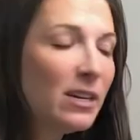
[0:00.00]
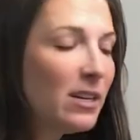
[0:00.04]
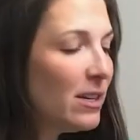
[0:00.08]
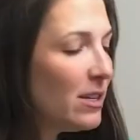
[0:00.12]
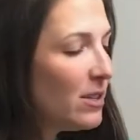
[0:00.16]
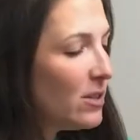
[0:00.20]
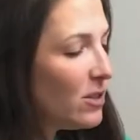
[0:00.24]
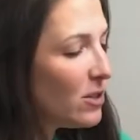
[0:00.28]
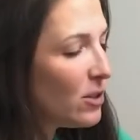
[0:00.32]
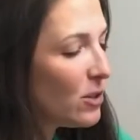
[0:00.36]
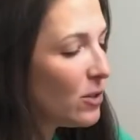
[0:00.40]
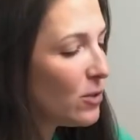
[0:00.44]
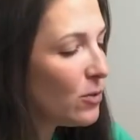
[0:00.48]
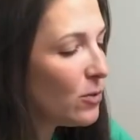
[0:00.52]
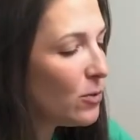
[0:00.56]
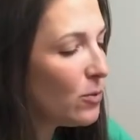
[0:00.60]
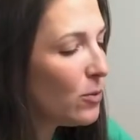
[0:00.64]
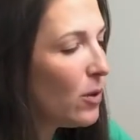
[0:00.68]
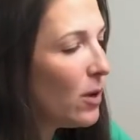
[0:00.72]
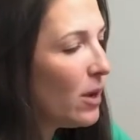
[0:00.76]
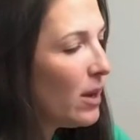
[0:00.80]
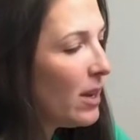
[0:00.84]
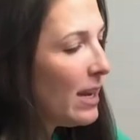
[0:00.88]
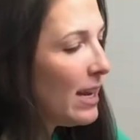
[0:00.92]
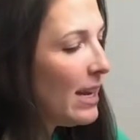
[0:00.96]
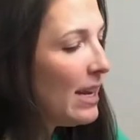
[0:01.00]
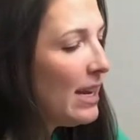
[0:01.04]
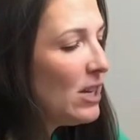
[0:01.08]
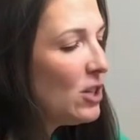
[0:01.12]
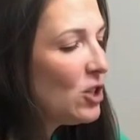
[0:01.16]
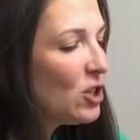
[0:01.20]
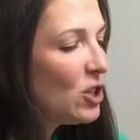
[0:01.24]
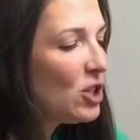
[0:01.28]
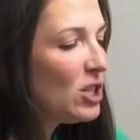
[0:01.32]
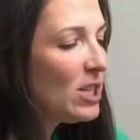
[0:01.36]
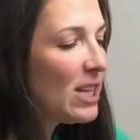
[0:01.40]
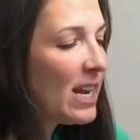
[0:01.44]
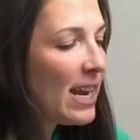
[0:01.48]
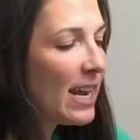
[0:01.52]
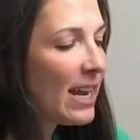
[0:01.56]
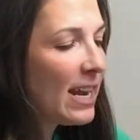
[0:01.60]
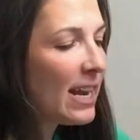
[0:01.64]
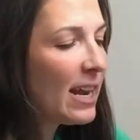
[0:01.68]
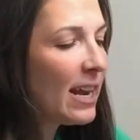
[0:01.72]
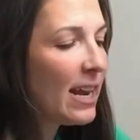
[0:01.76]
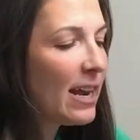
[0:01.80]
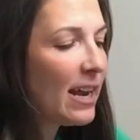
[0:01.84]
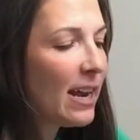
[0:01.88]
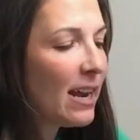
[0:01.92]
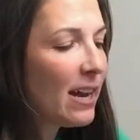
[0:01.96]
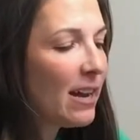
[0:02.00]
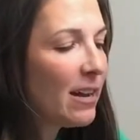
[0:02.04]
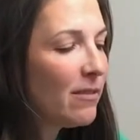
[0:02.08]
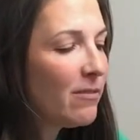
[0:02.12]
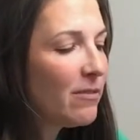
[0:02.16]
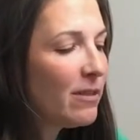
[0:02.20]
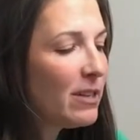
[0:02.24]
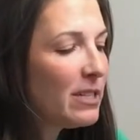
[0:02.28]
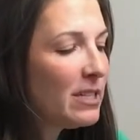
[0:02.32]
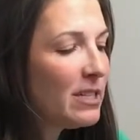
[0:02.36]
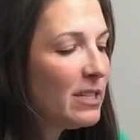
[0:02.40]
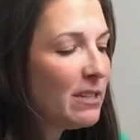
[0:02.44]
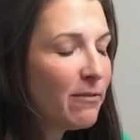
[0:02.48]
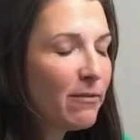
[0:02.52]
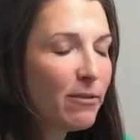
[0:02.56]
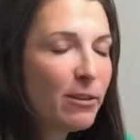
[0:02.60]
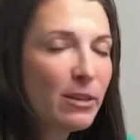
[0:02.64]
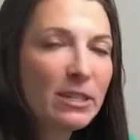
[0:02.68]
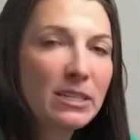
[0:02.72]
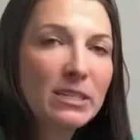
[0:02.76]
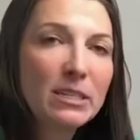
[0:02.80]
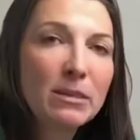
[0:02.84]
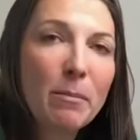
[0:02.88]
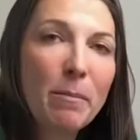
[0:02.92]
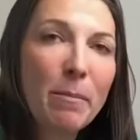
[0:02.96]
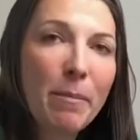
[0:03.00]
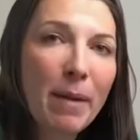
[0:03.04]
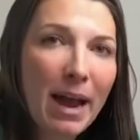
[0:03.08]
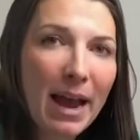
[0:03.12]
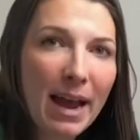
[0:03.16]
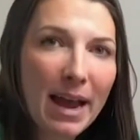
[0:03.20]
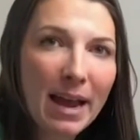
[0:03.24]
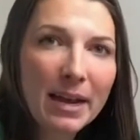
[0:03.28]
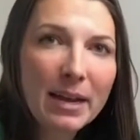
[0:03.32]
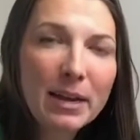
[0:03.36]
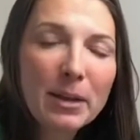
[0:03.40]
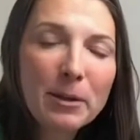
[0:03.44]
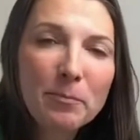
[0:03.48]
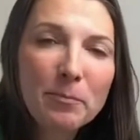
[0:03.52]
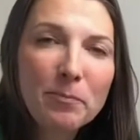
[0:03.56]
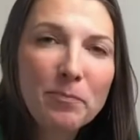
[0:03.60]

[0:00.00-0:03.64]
So each day I have a different bag.